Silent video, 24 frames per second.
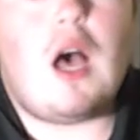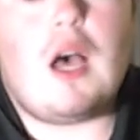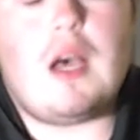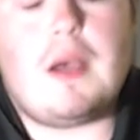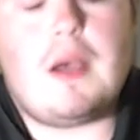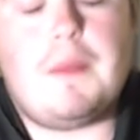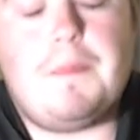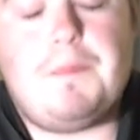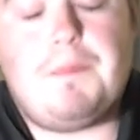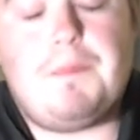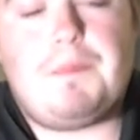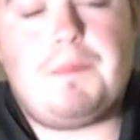
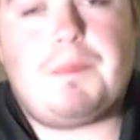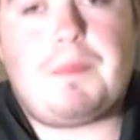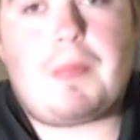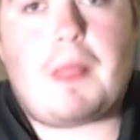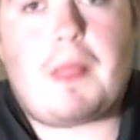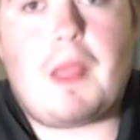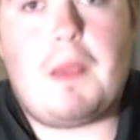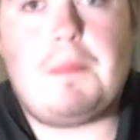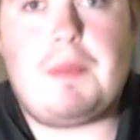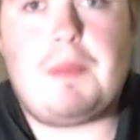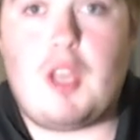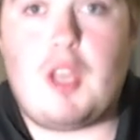Um,
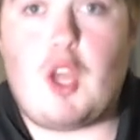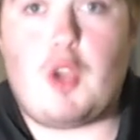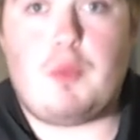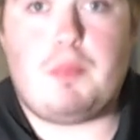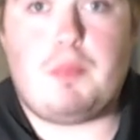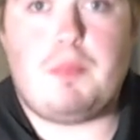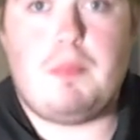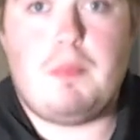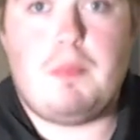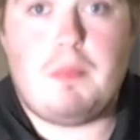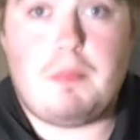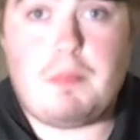but no,
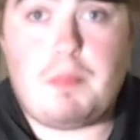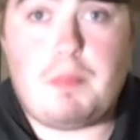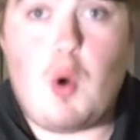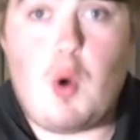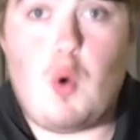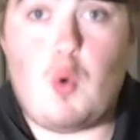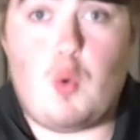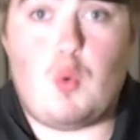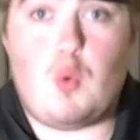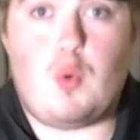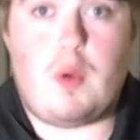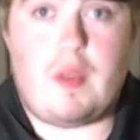
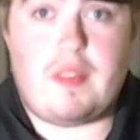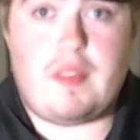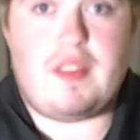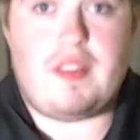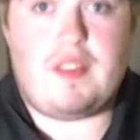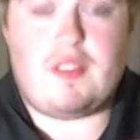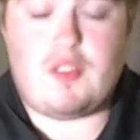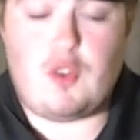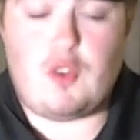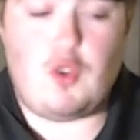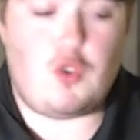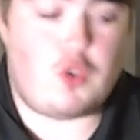pool as
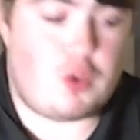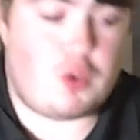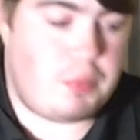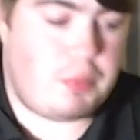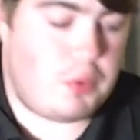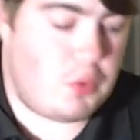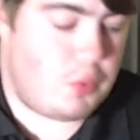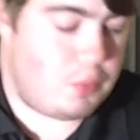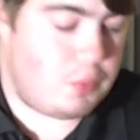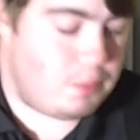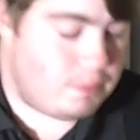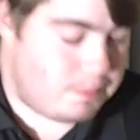in snooker
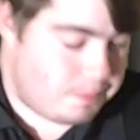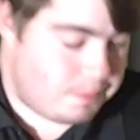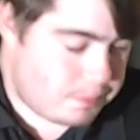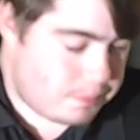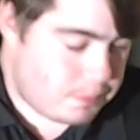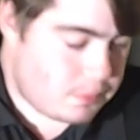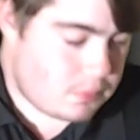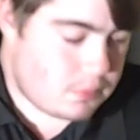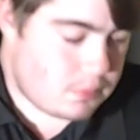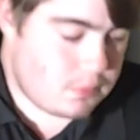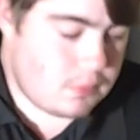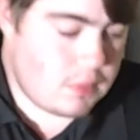pool.
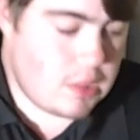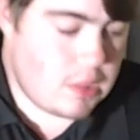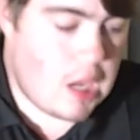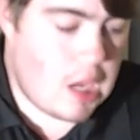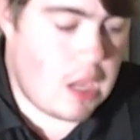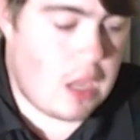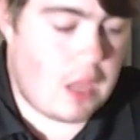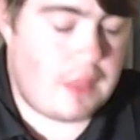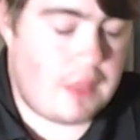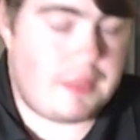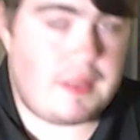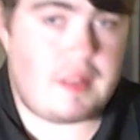
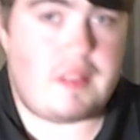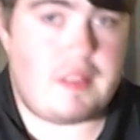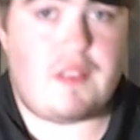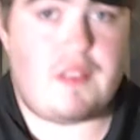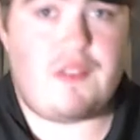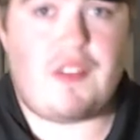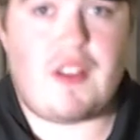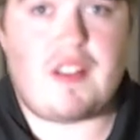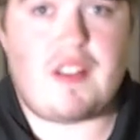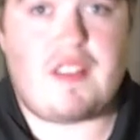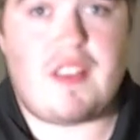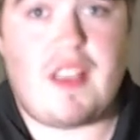Uh, and there's
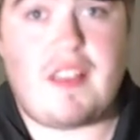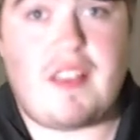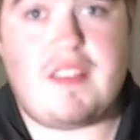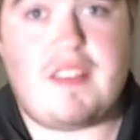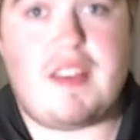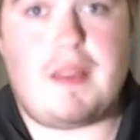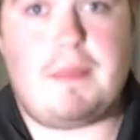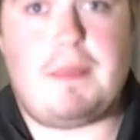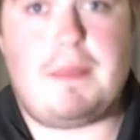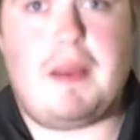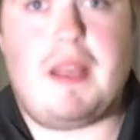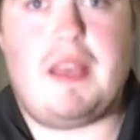this
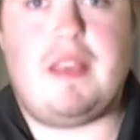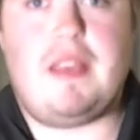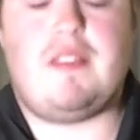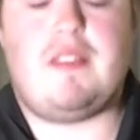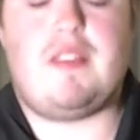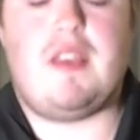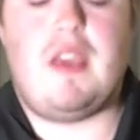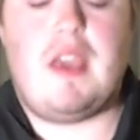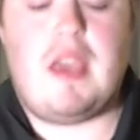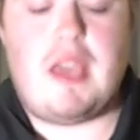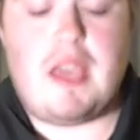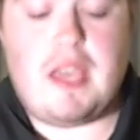fantastic
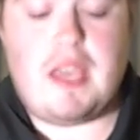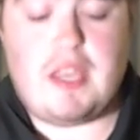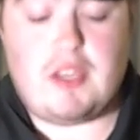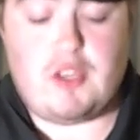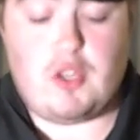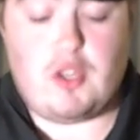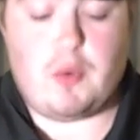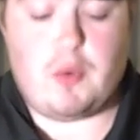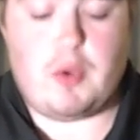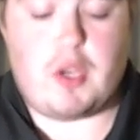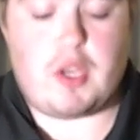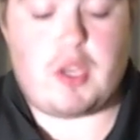place
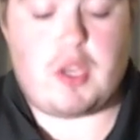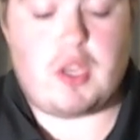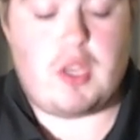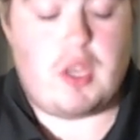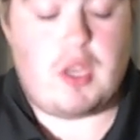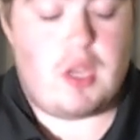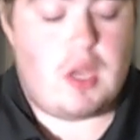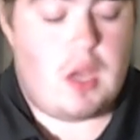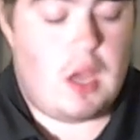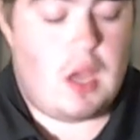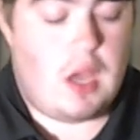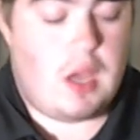in Newark,
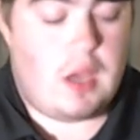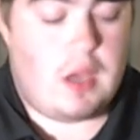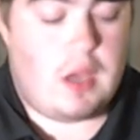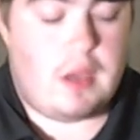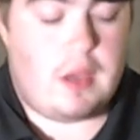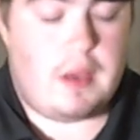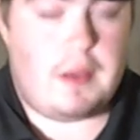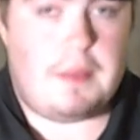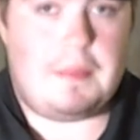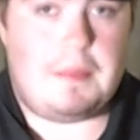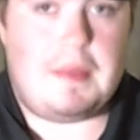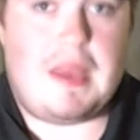
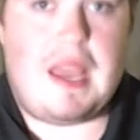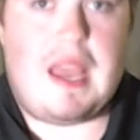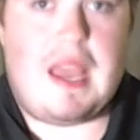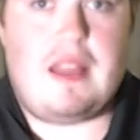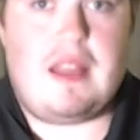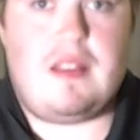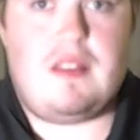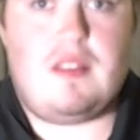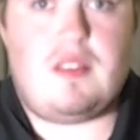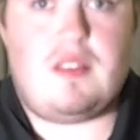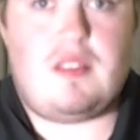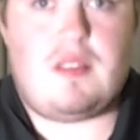um,
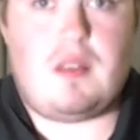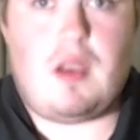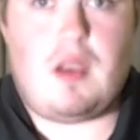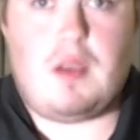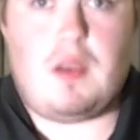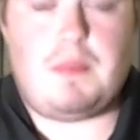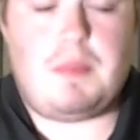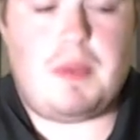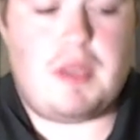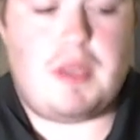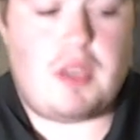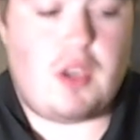and
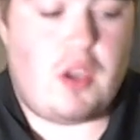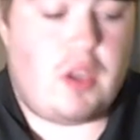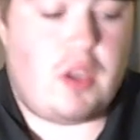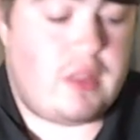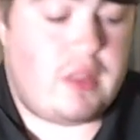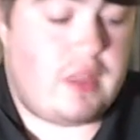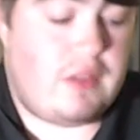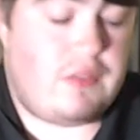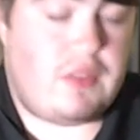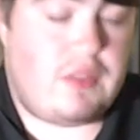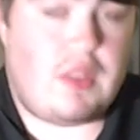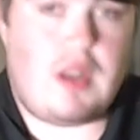I've been
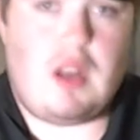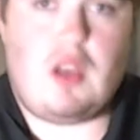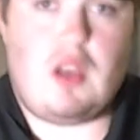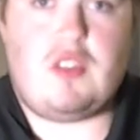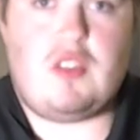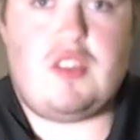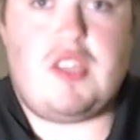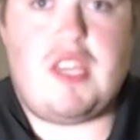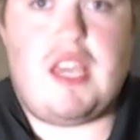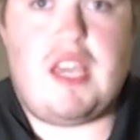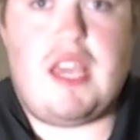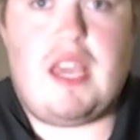going there for the
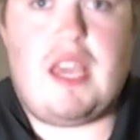last